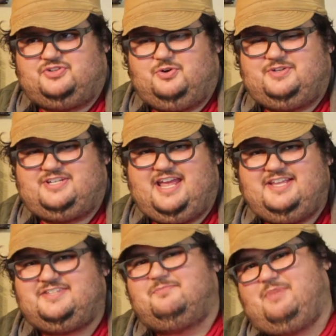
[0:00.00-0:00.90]
You know, it
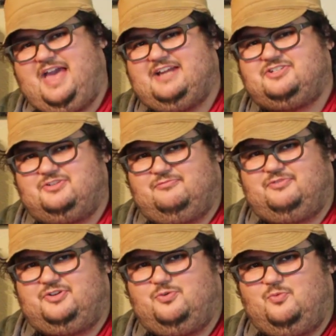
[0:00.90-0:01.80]
takes it back to the
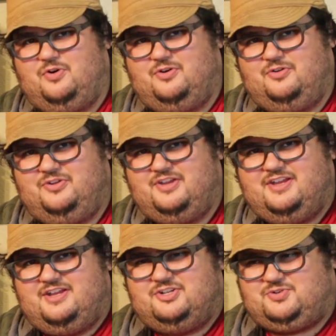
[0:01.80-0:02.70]
real world,
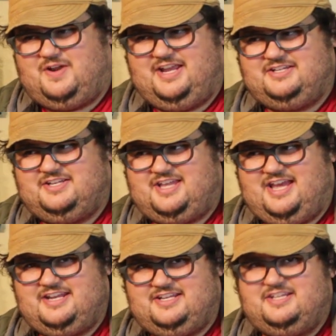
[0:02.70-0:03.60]
trying to
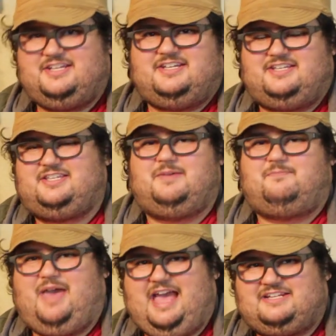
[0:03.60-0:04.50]
kind of get
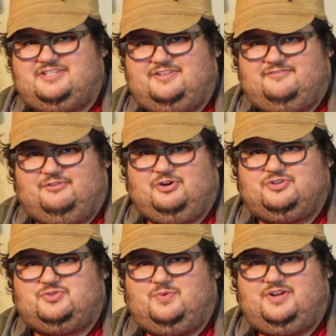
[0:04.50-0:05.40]
back to the
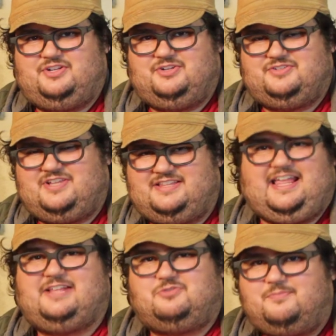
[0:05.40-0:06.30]
first one. You know, it's like,
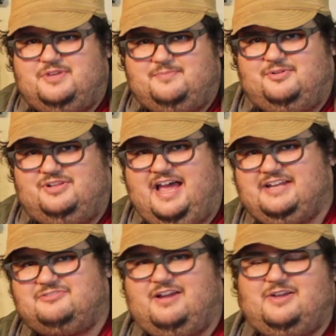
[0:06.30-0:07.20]
that's what people
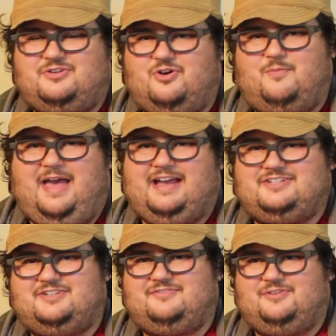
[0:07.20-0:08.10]
liked, right? Go back
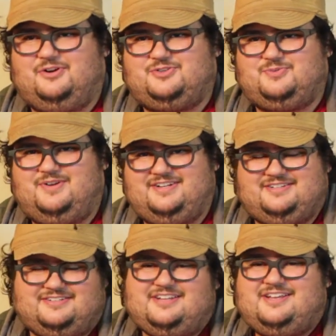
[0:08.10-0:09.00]
to the first one.
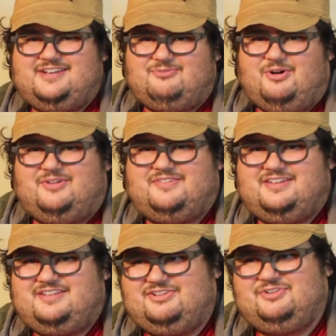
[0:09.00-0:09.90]
And, well,
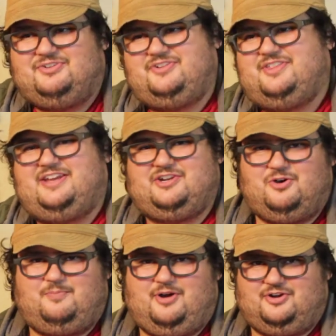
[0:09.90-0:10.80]
little do they
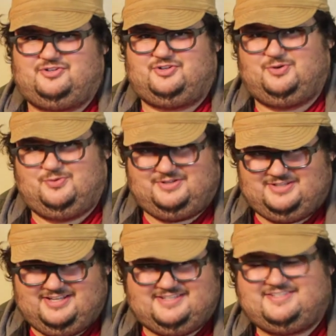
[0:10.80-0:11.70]
know, part two would
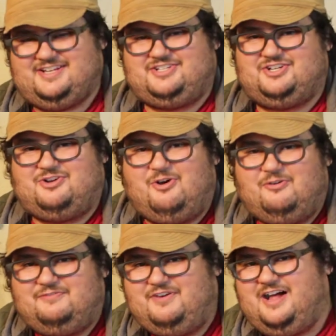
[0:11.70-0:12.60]
get such a
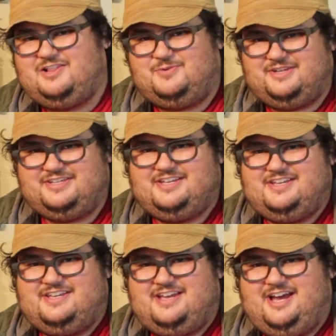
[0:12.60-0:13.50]
cult following.
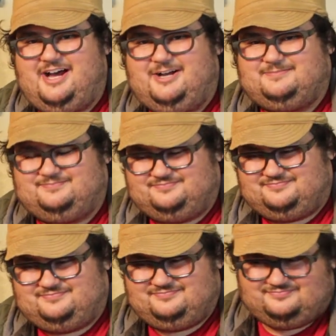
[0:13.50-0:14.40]
Um,
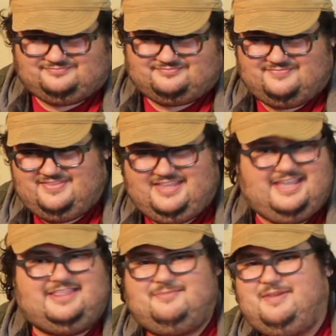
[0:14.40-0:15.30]

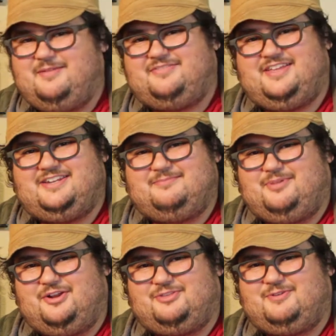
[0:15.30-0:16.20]
and then maybe if they did
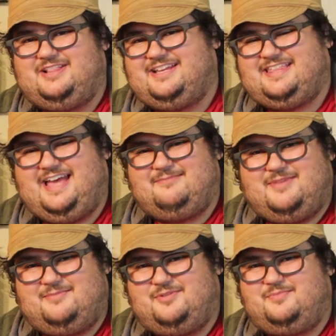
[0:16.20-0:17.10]
part three like that,
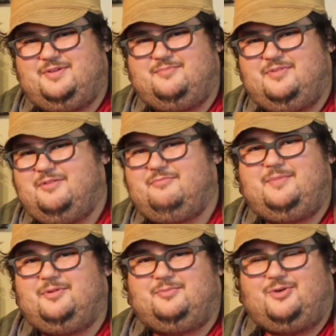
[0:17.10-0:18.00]
maybe be
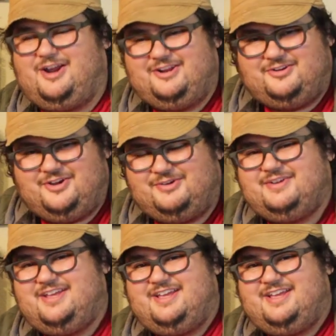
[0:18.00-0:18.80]
remembered more. I don't know.